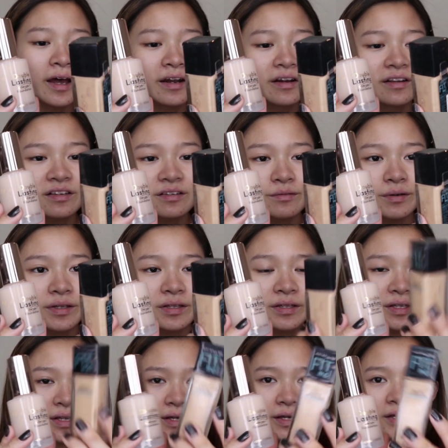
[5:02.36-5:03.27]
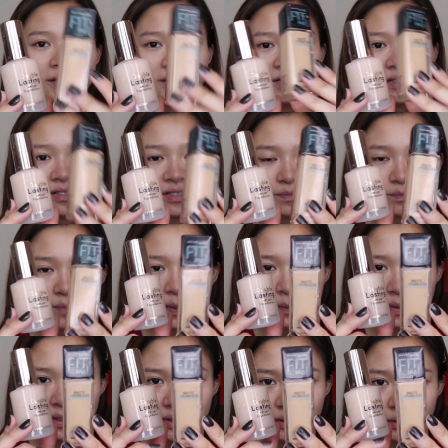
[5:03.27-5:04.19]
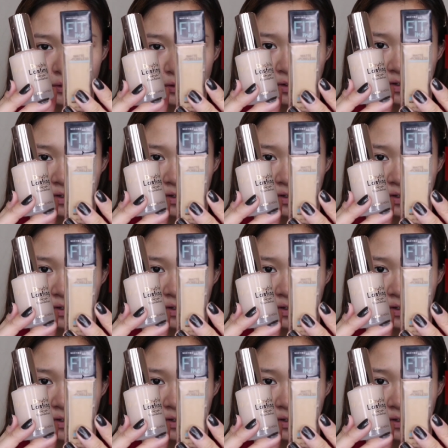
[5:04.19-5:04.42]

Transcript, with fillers: and this one is Maybelline New